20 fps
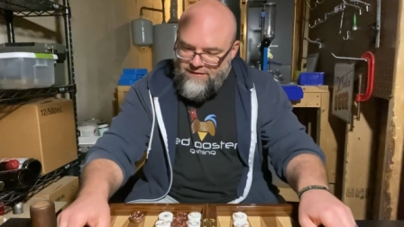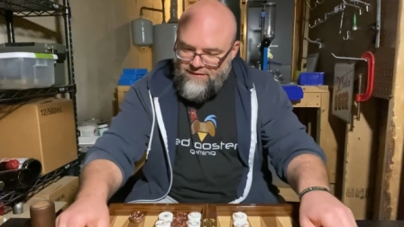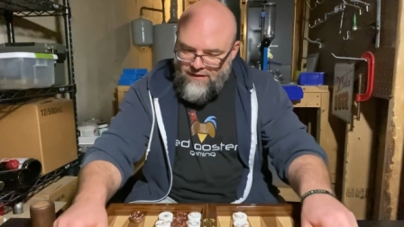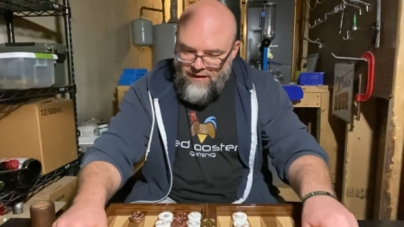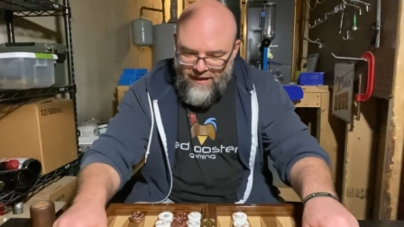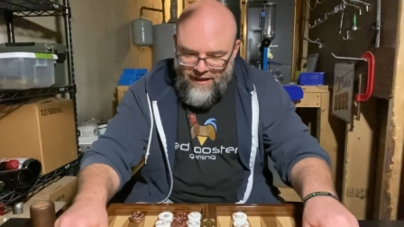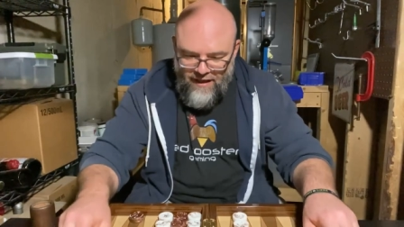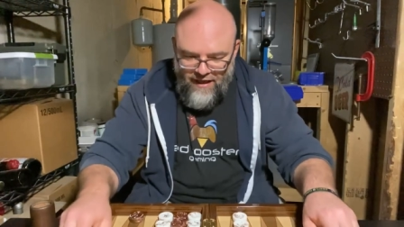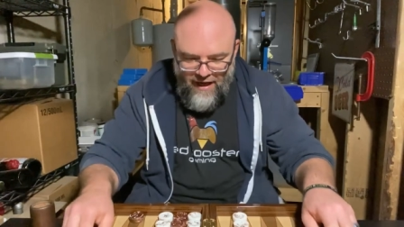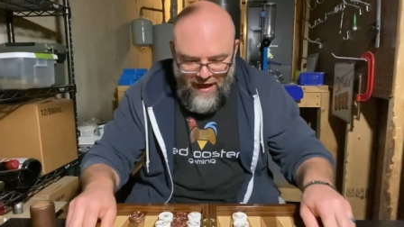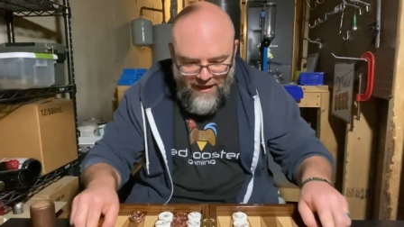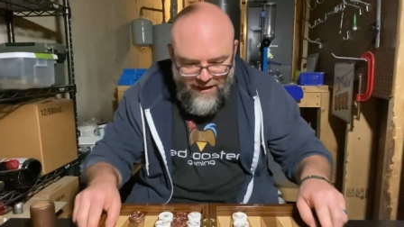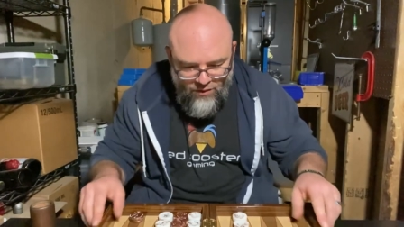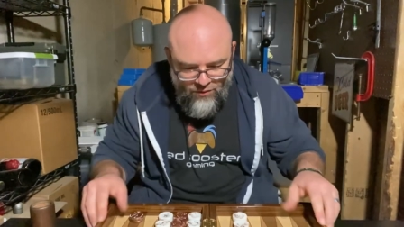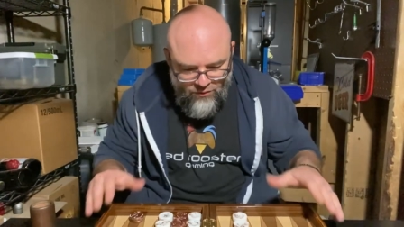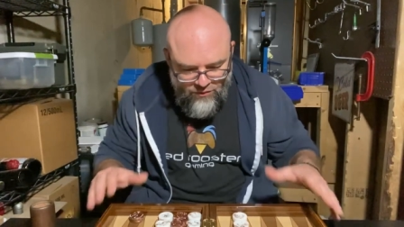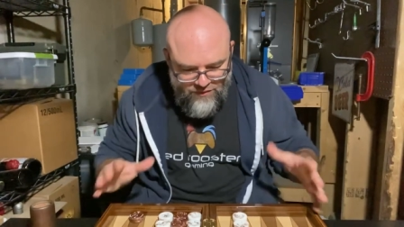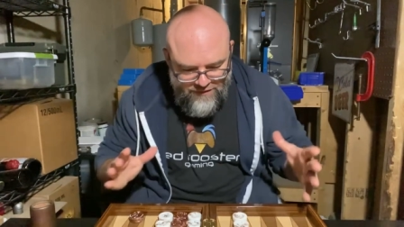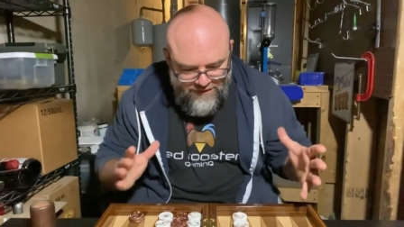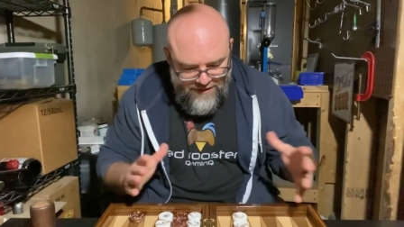Like, I
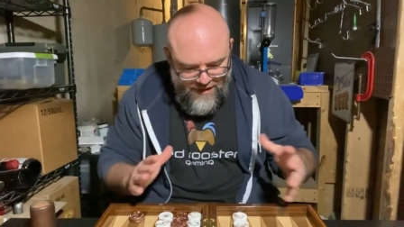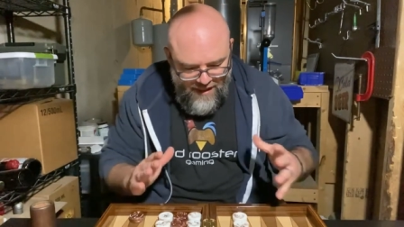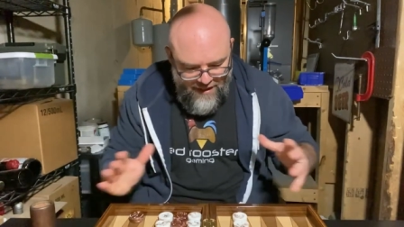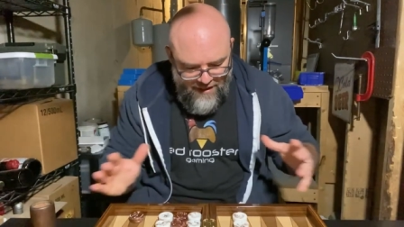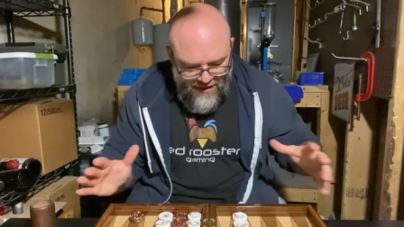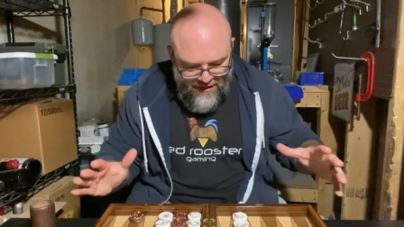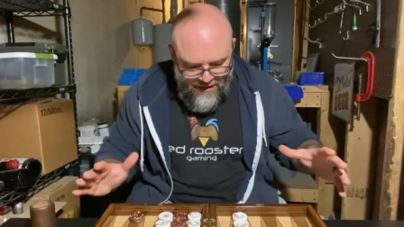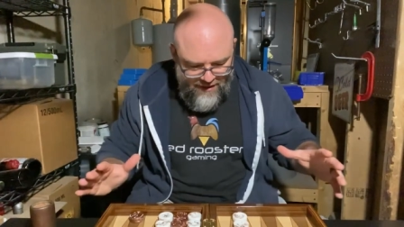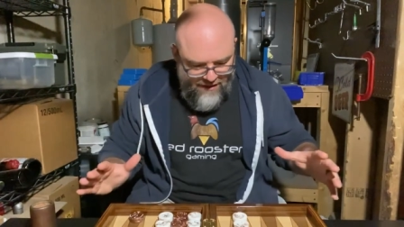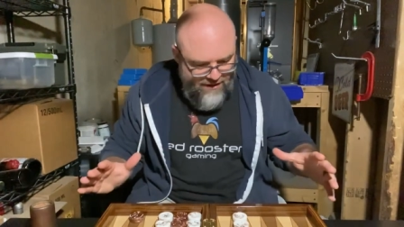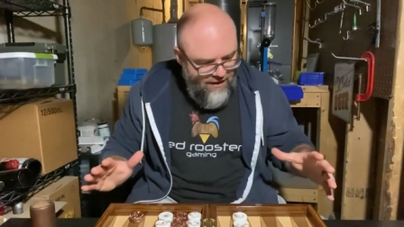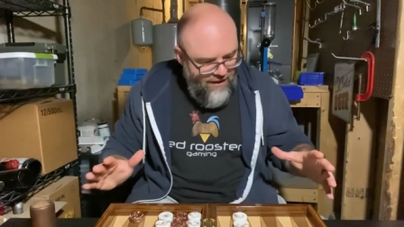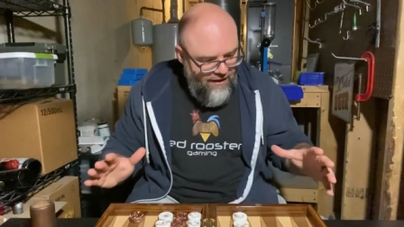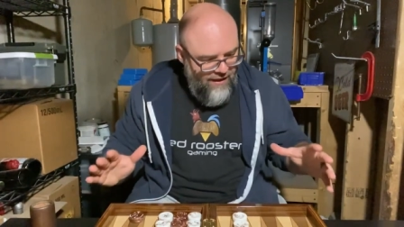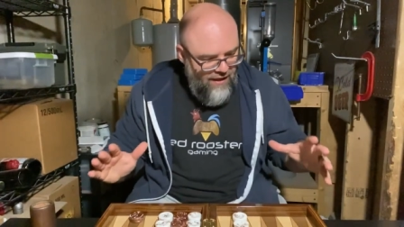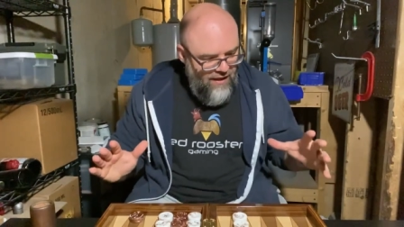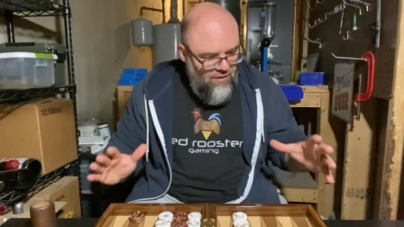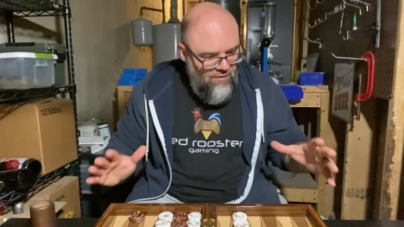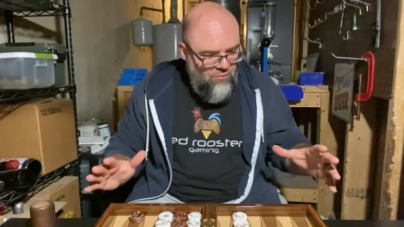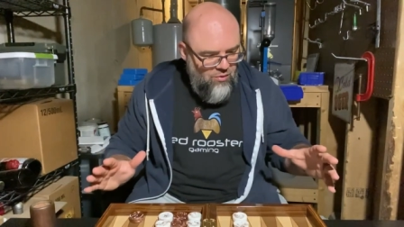don't see any
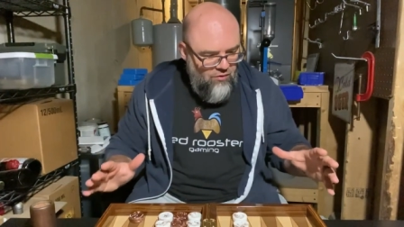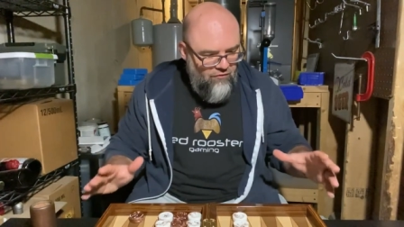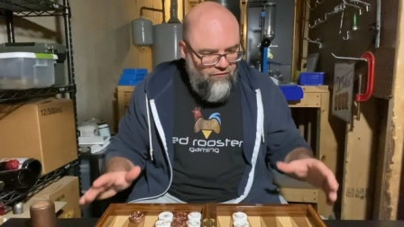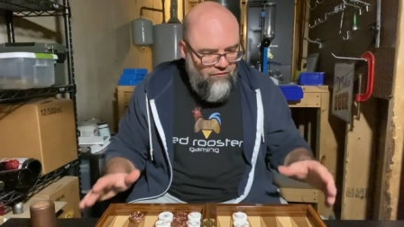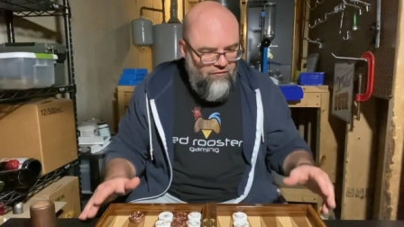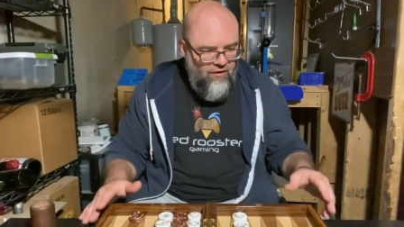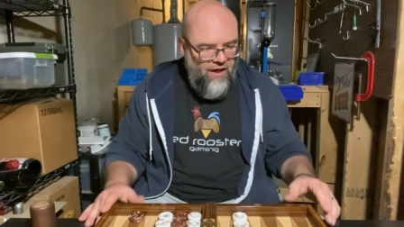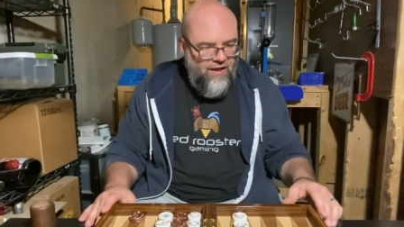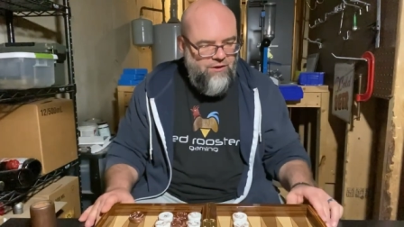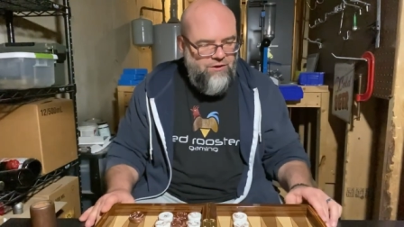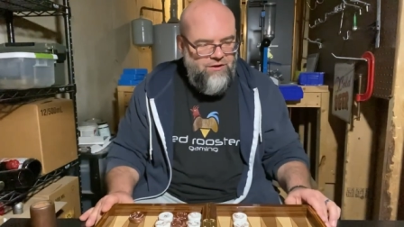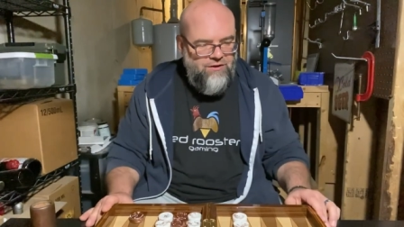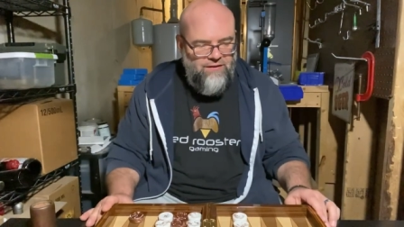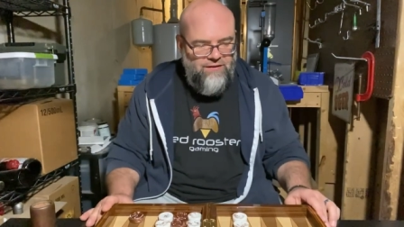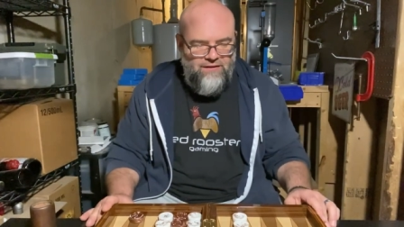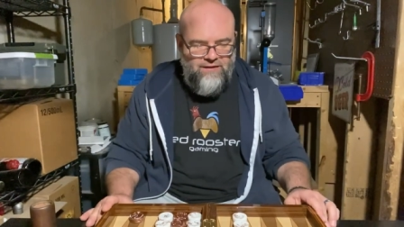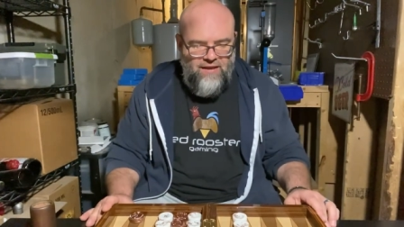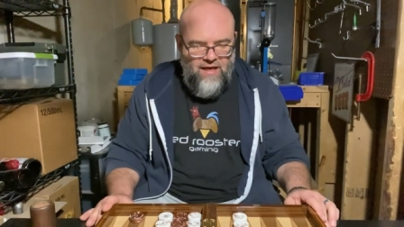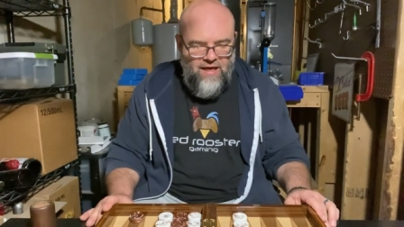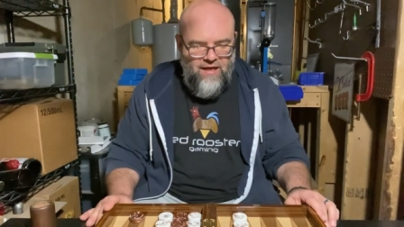like
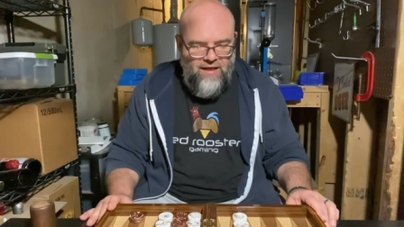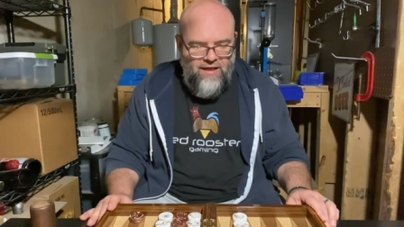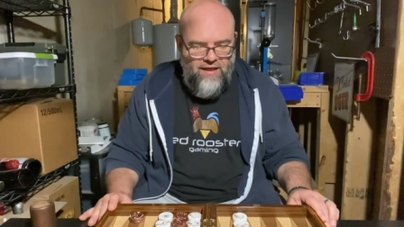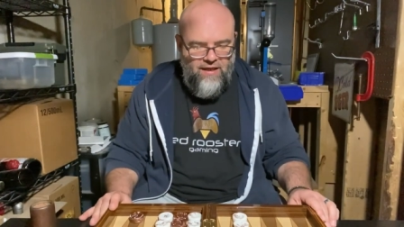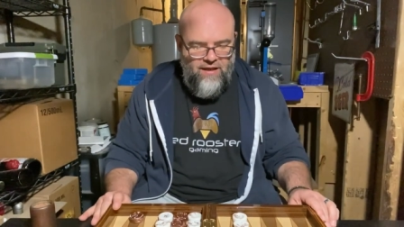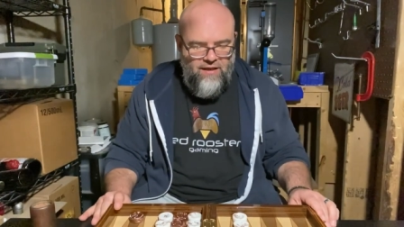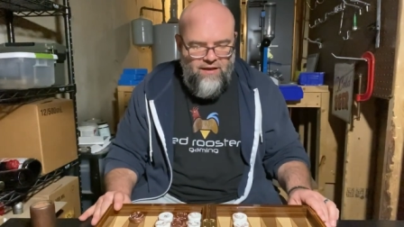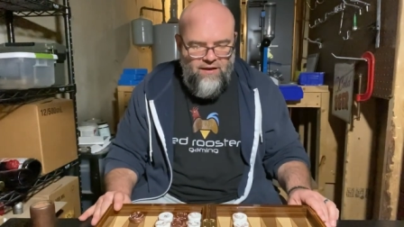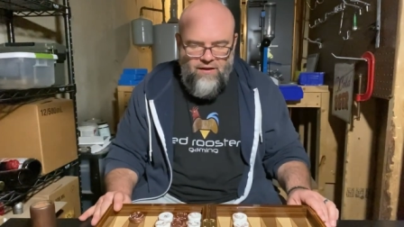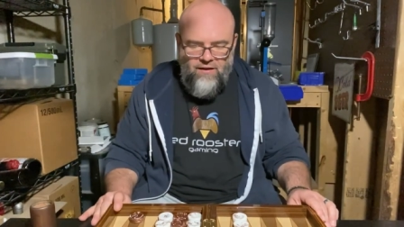imperfections on it.